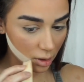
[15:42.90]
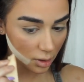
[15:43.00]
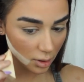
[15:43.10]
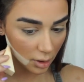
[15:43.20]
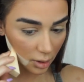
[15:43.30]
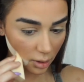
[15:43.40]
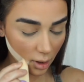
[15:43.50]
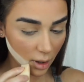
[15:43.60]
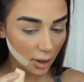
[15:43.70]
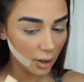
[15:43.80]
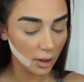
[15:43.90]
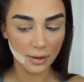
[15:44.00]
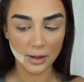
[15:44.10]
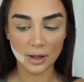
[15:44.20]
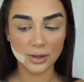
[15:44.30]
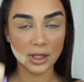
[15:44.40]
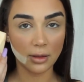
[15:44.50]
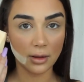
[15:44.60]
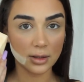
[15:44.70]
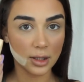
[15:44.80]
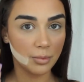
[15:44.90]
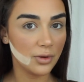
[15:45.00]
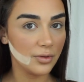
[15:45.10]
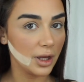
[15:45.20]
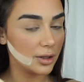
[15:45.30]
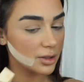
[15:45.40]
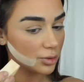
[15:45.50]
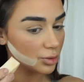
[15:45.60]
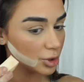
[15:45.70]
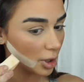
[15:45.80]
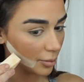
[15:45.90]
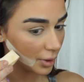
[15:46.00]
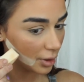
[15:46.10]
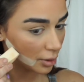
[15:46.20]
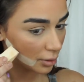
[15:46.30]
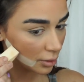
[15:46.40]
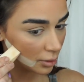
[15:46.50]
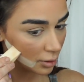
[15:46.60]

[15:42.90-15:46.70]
like that, and then I'll take the tip of it to sharpen